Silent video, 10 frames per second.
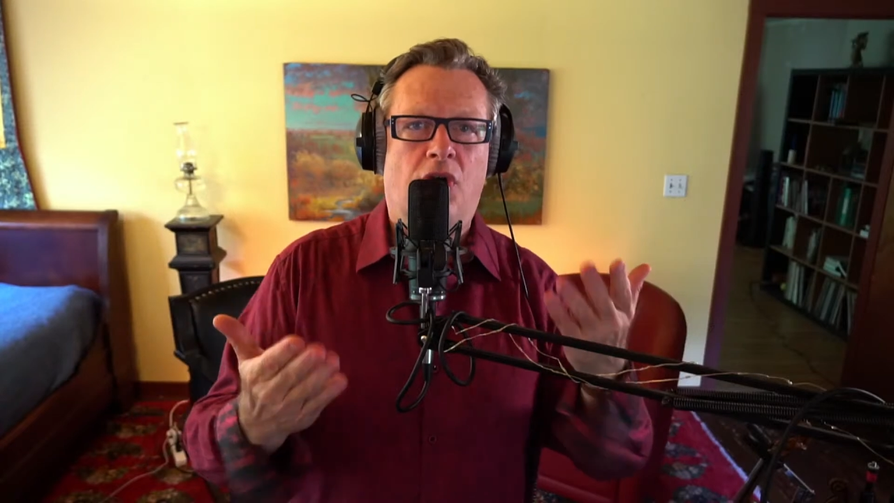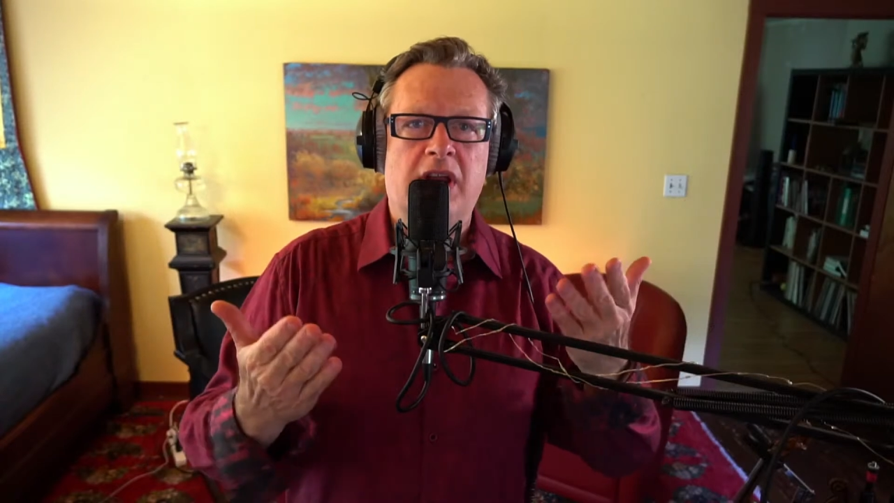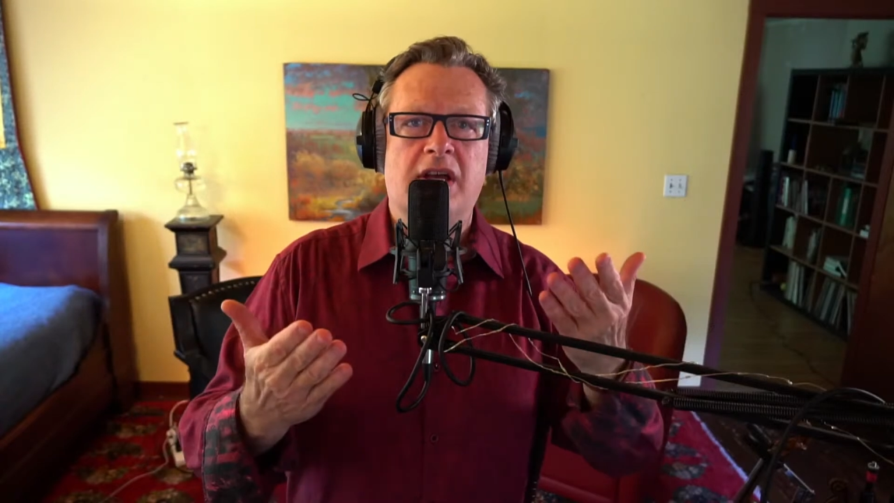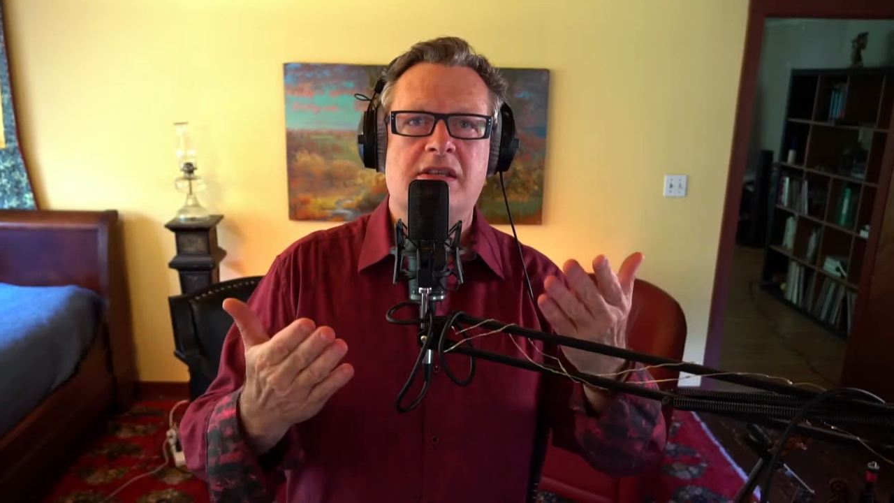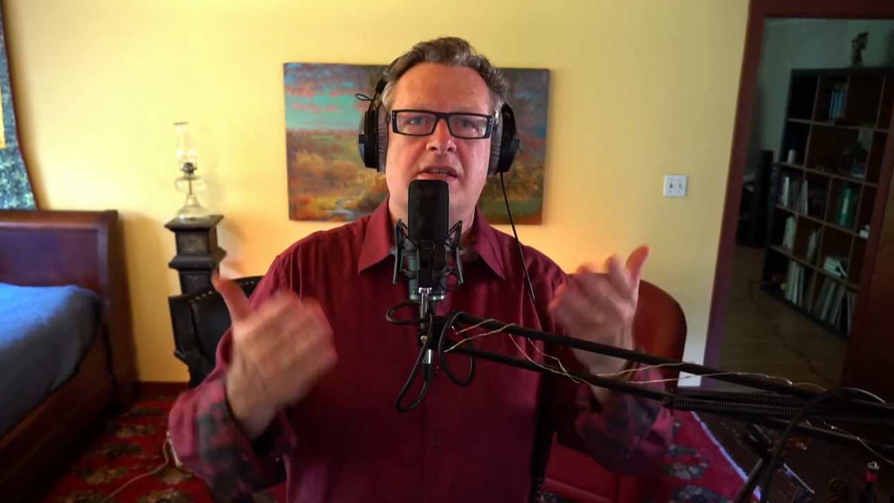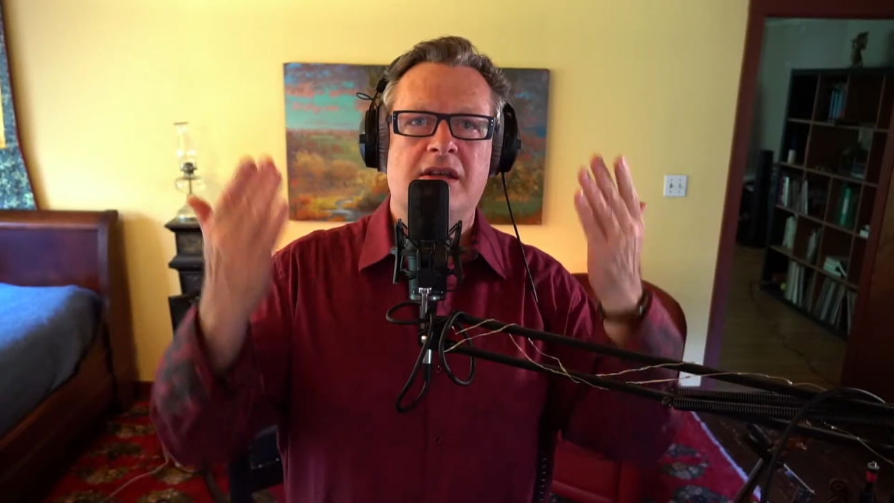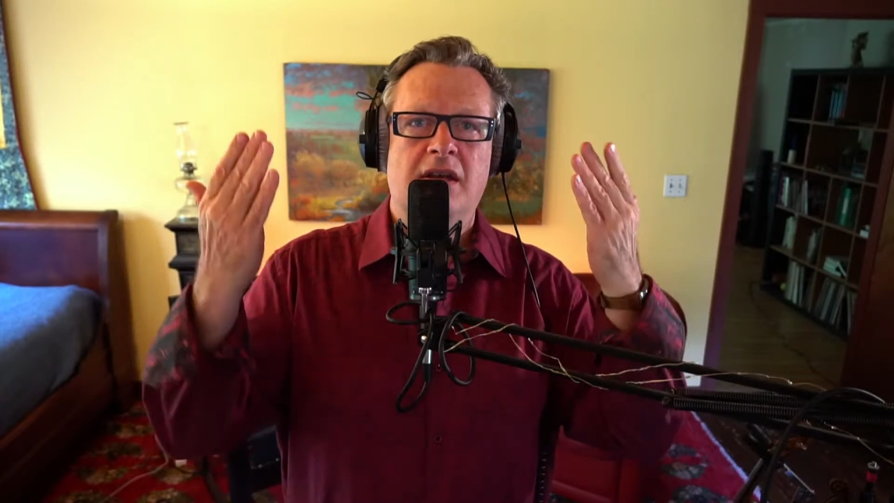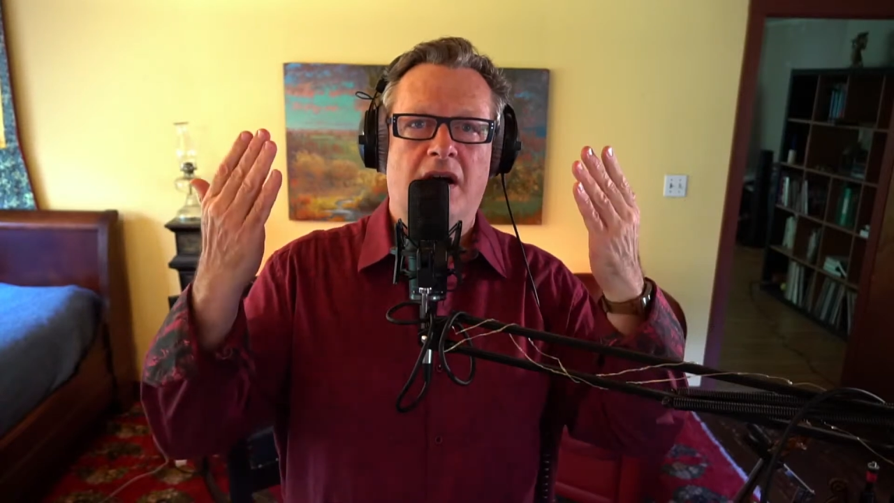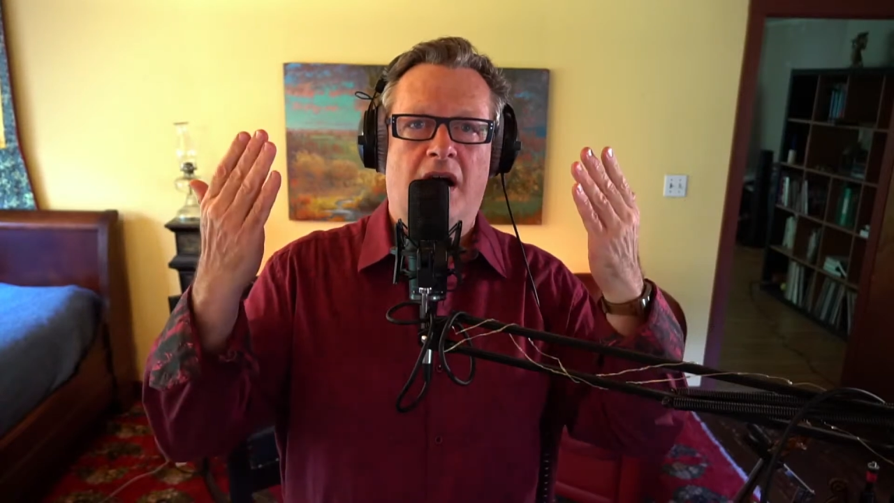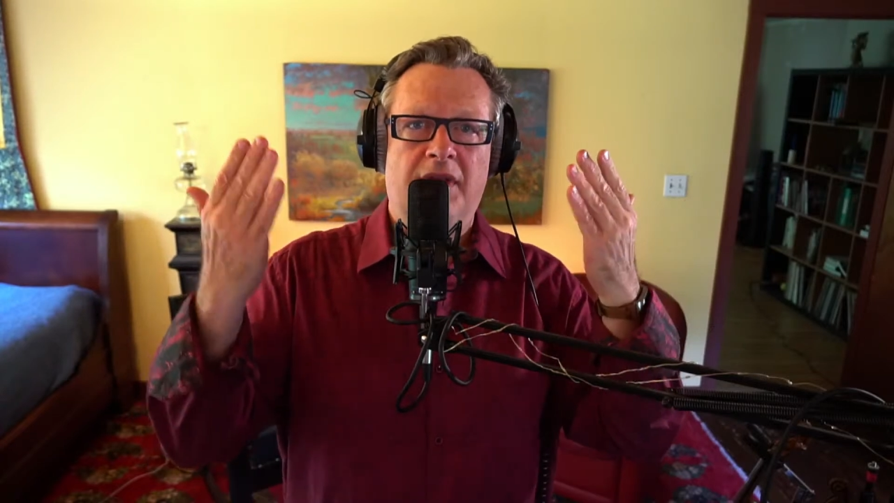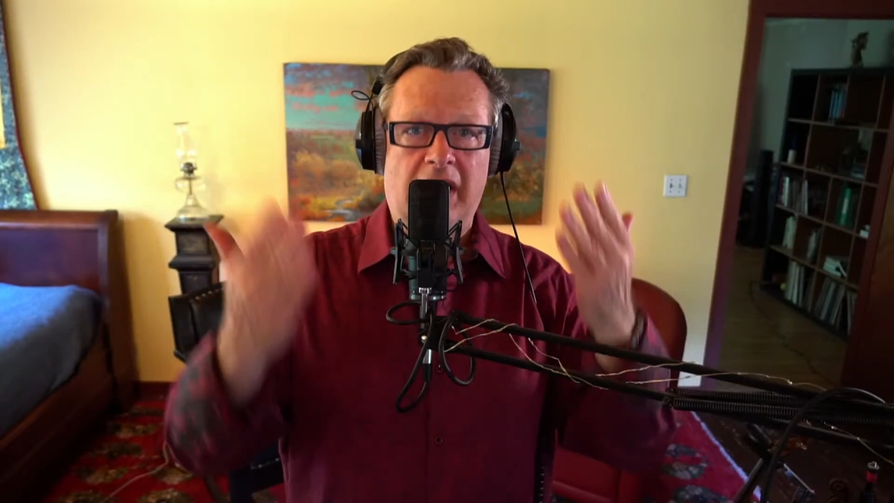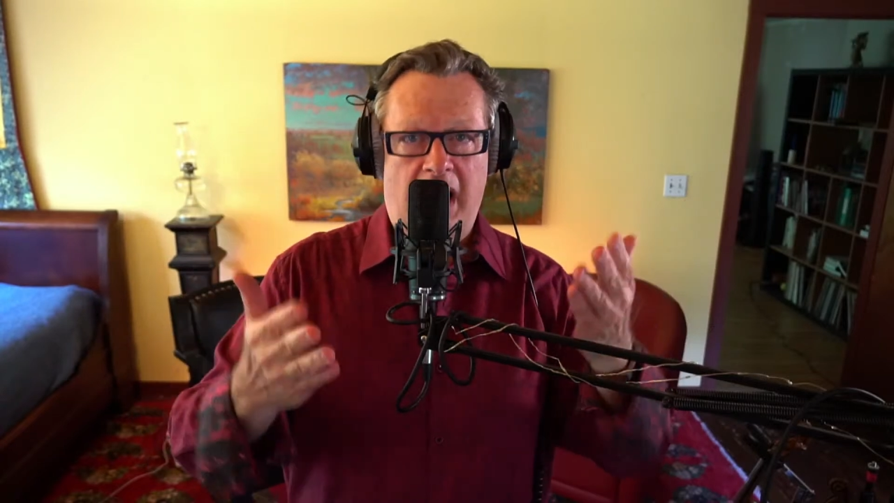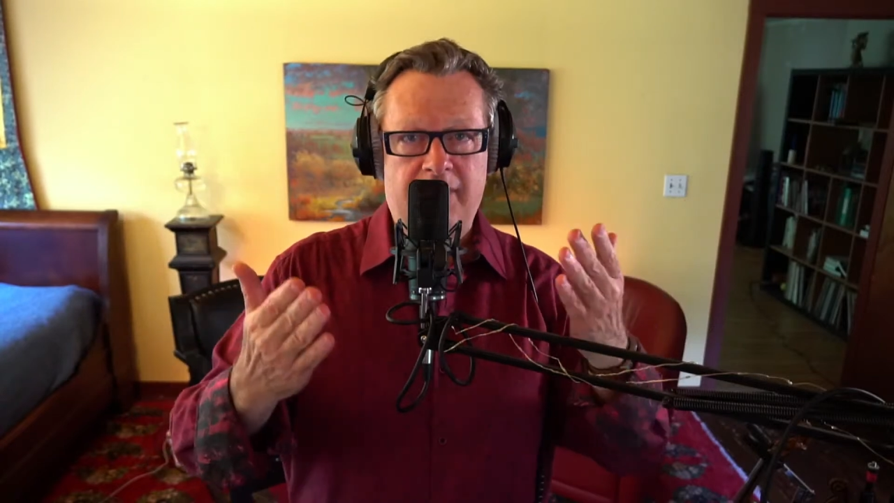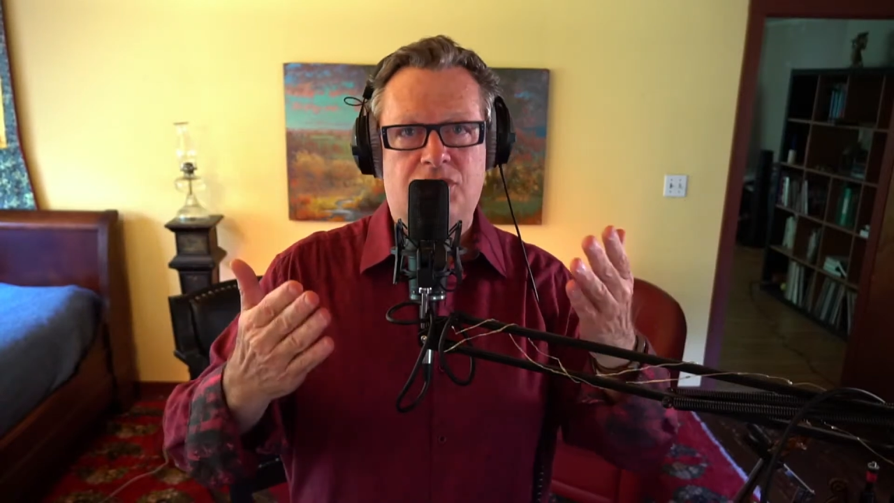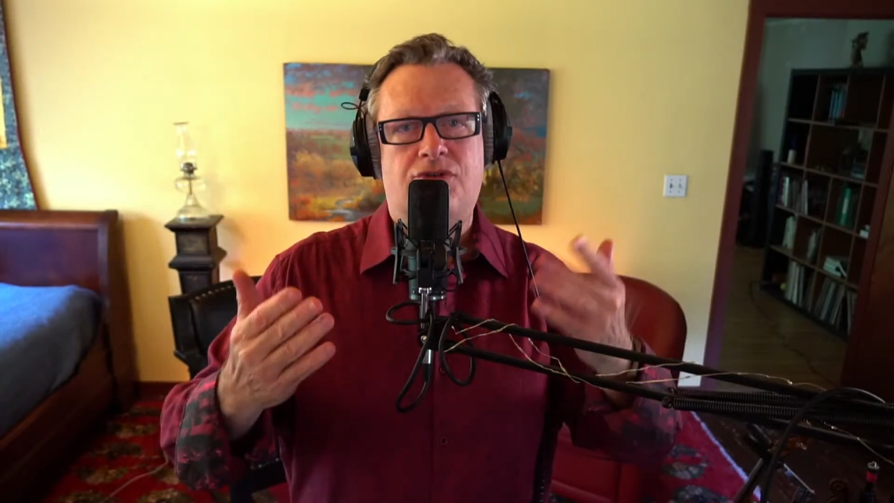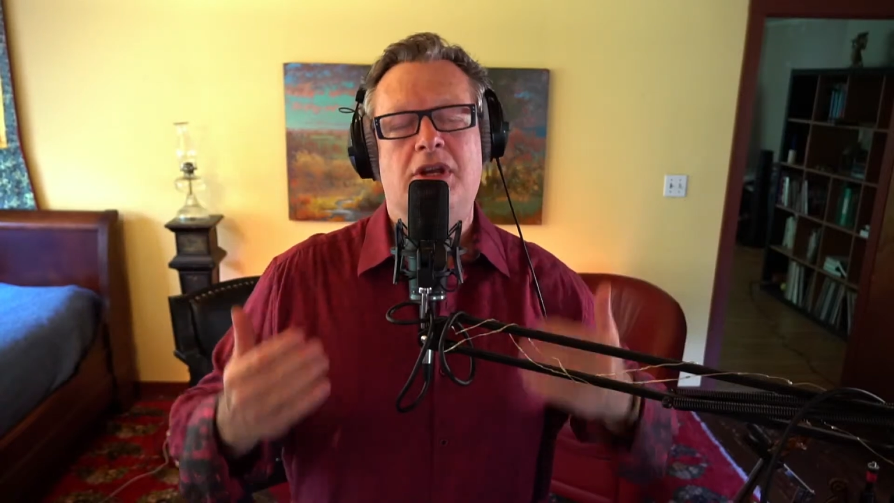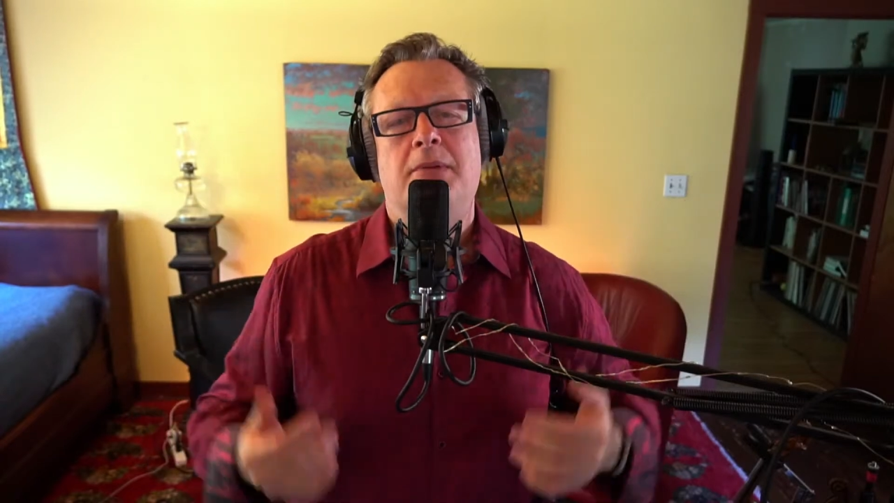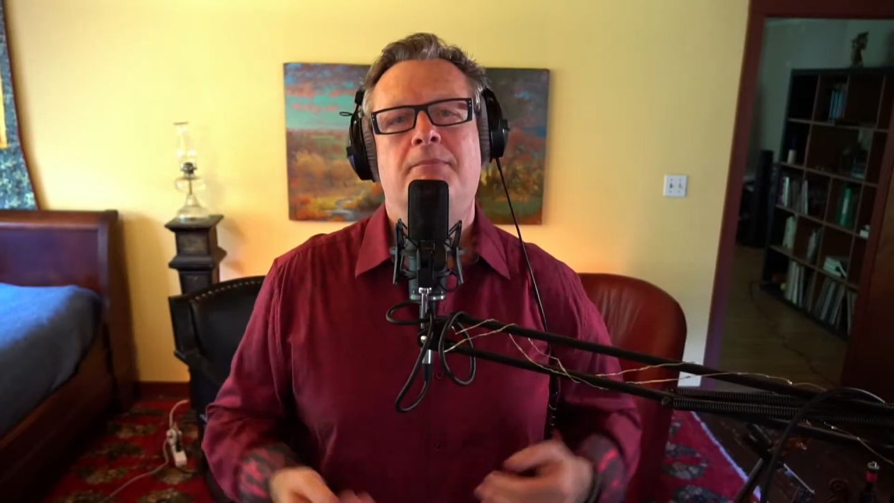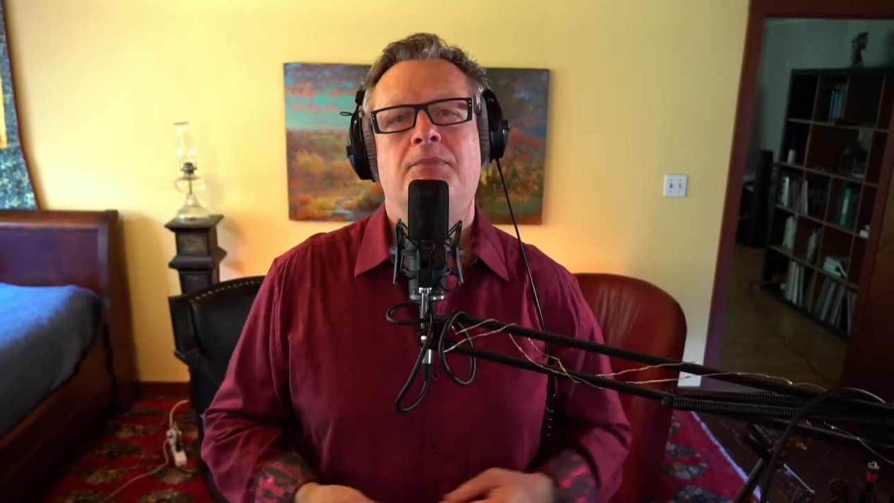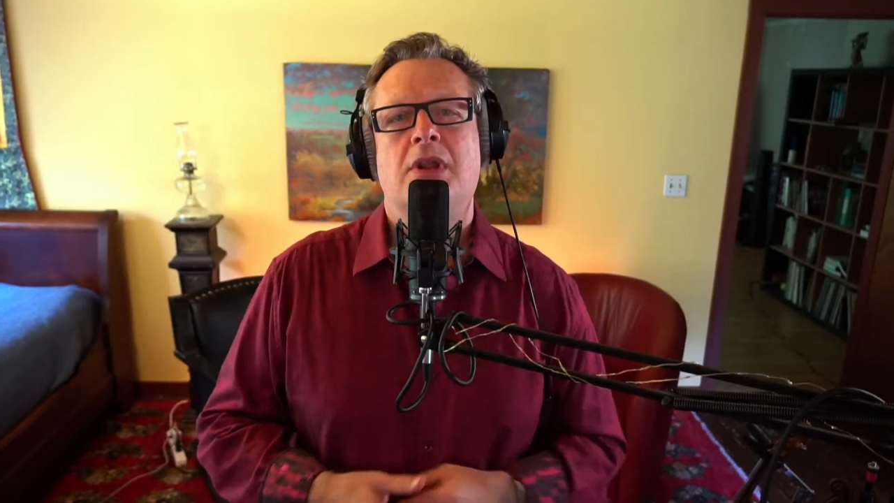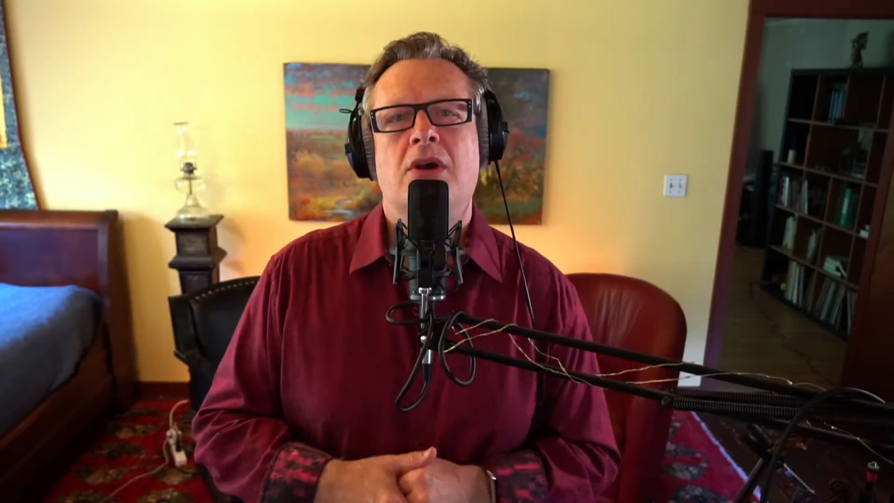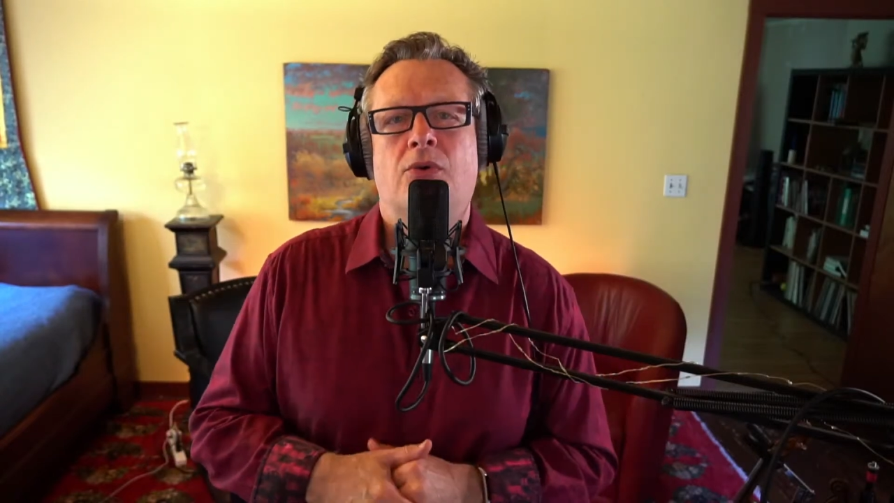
join us on the live stream